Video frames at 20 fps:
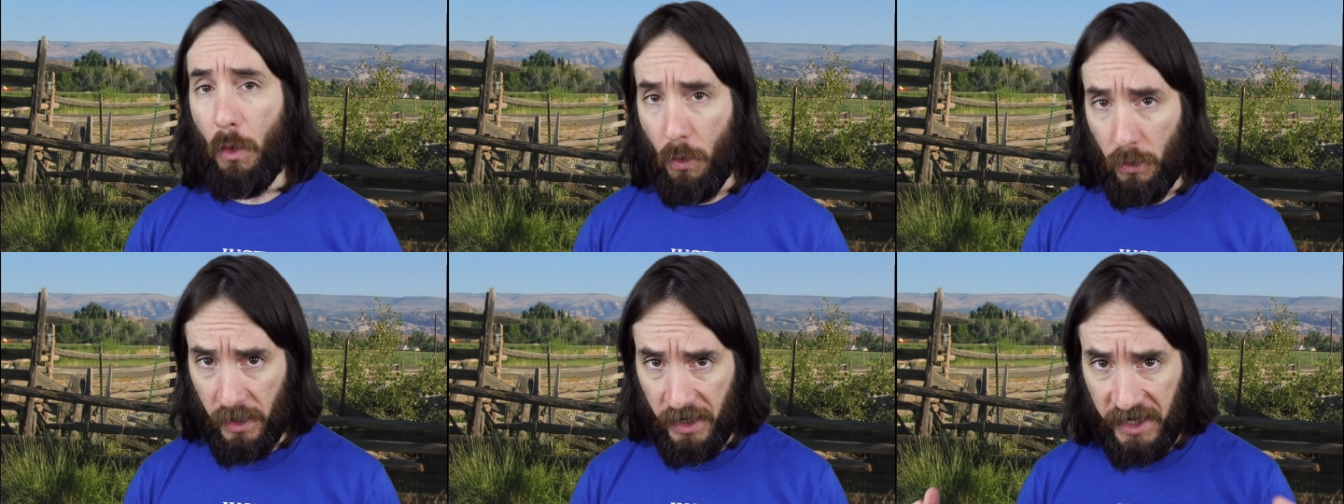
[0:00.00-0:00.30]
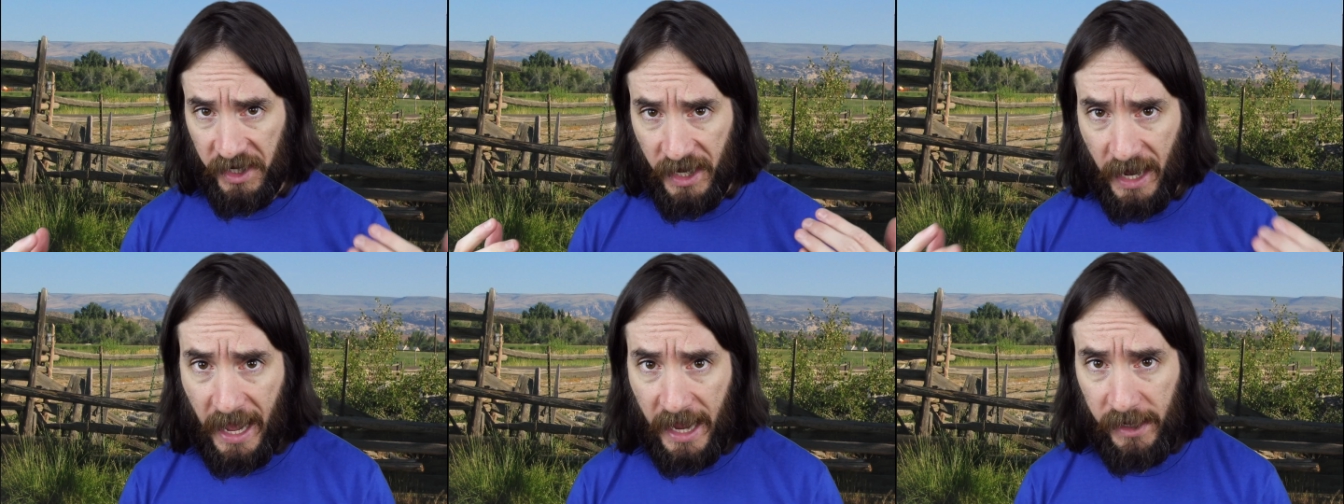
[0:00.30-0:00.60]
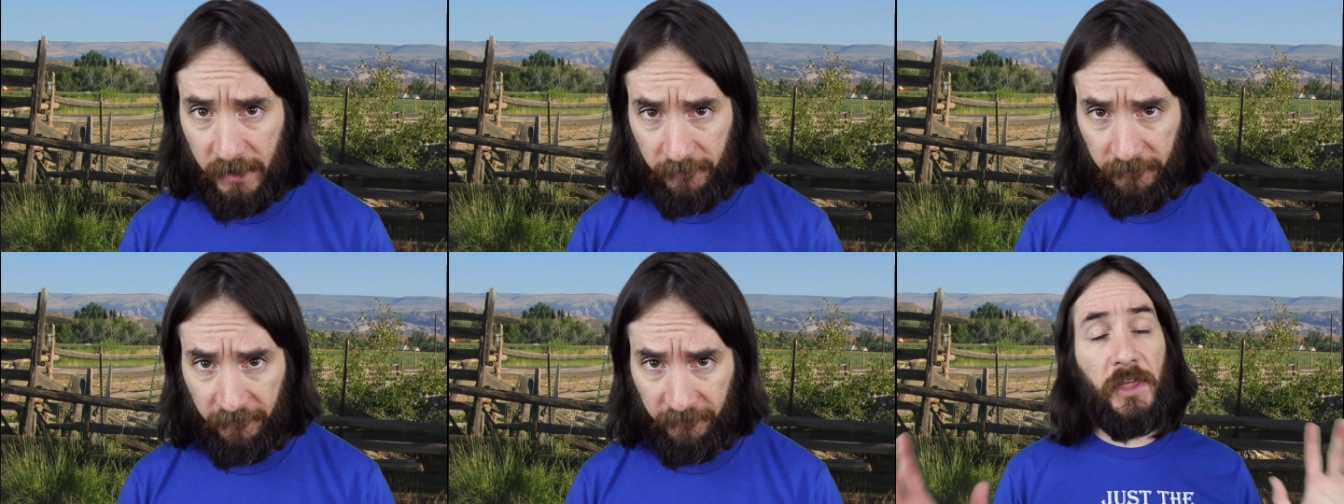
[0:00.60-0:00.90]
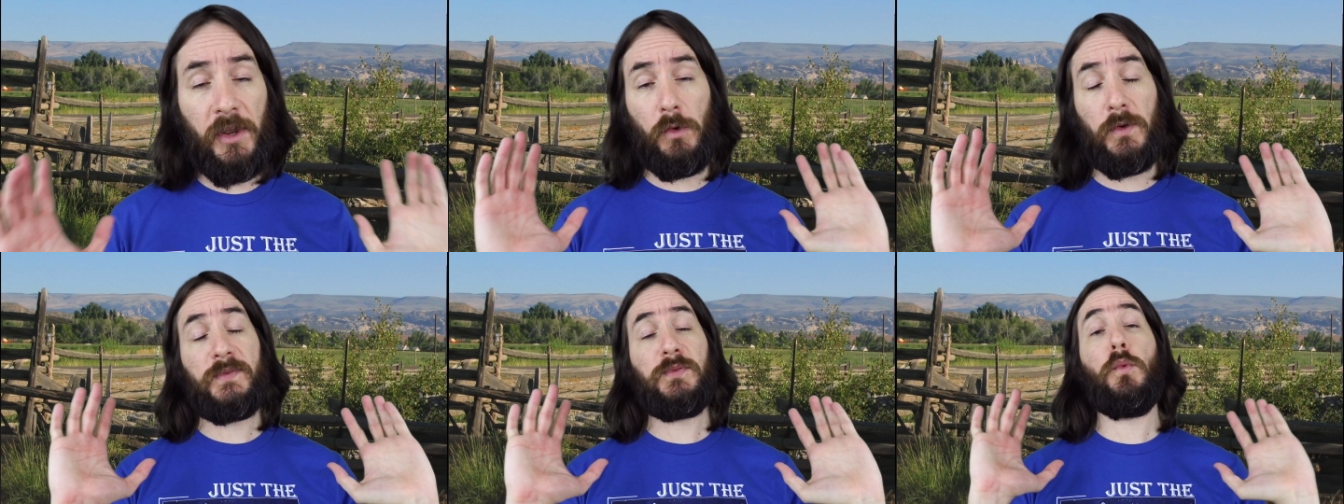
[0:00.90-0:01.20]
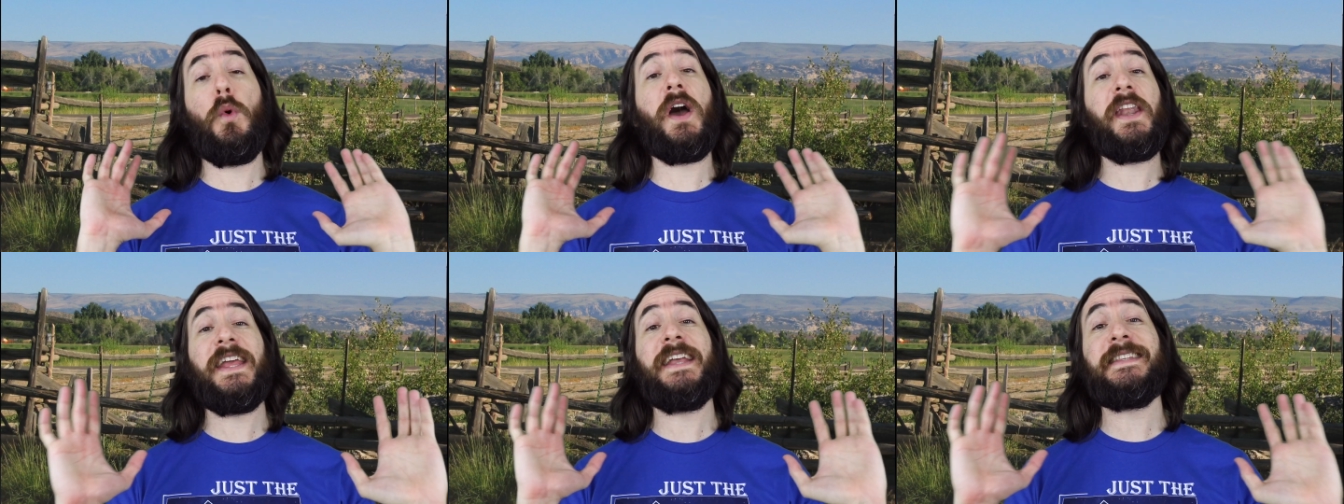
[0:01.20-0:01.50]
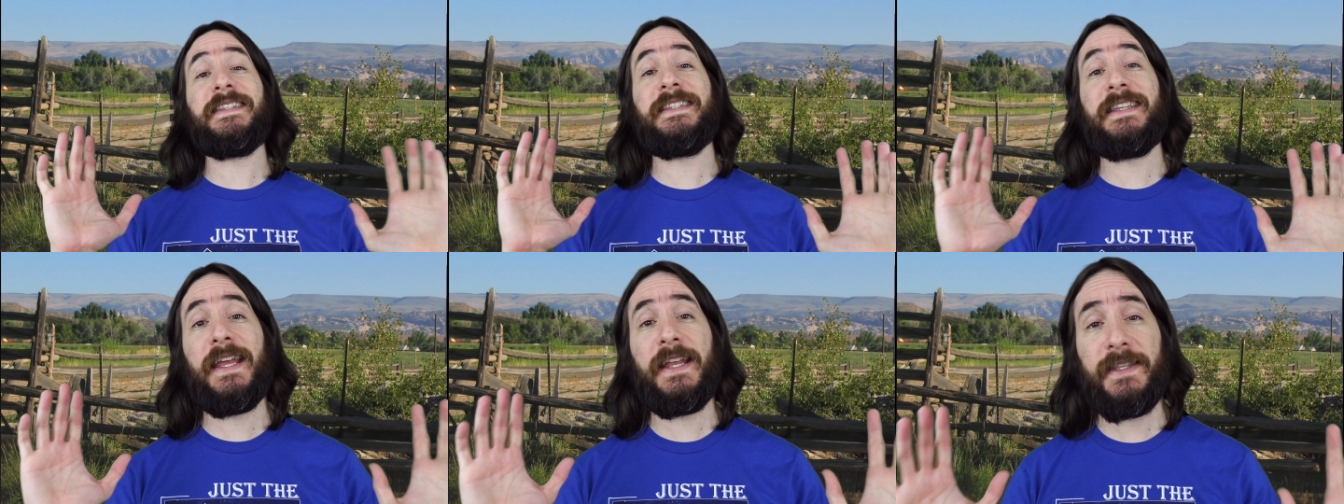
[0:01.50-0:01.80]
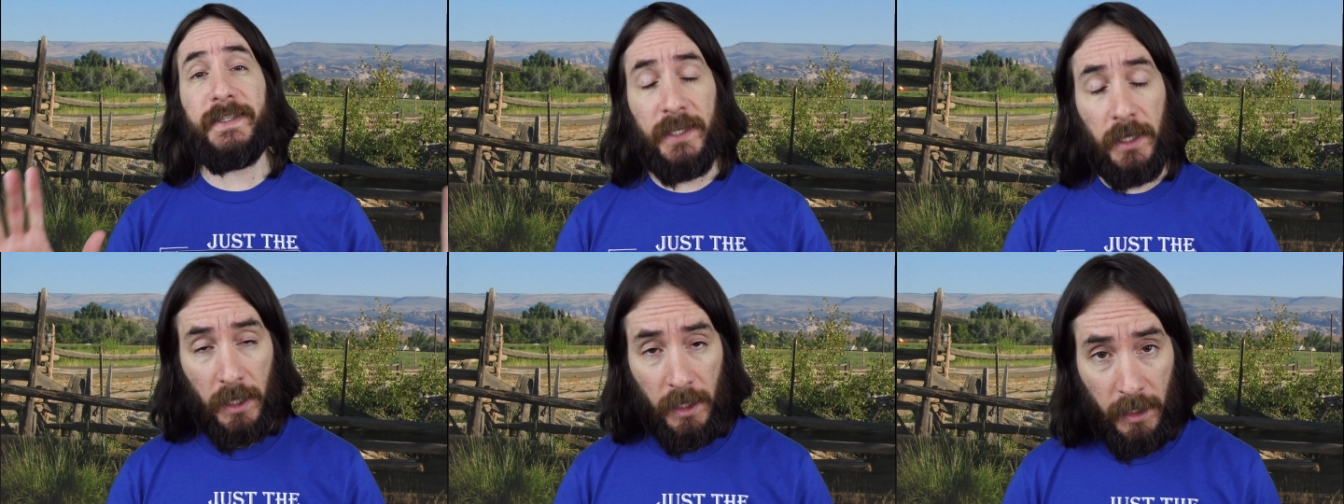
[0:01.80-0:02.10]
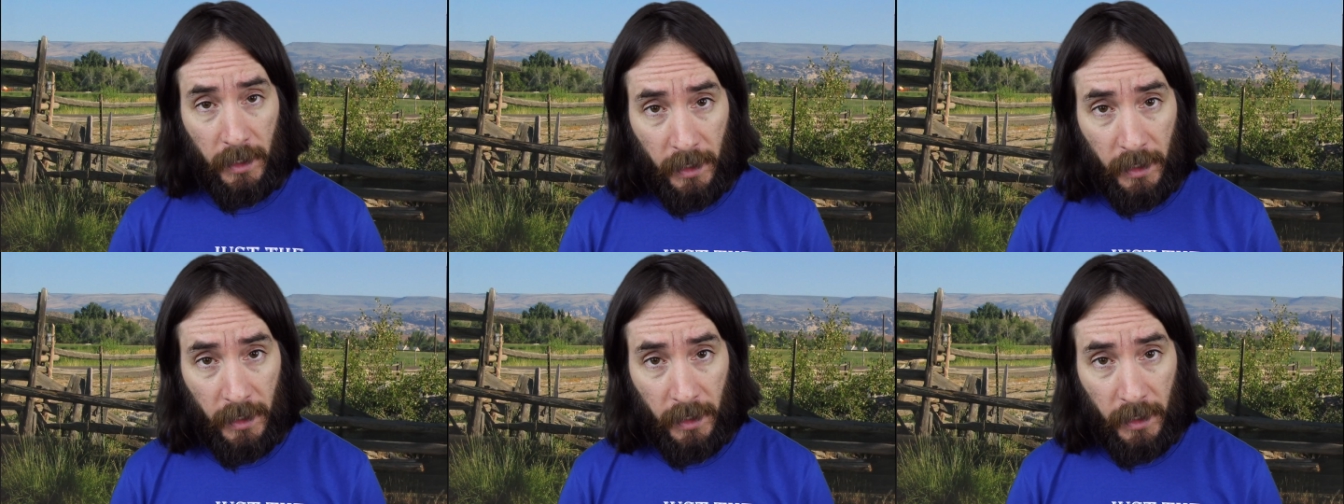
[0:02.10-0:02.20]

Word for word: or a knife. There was one incident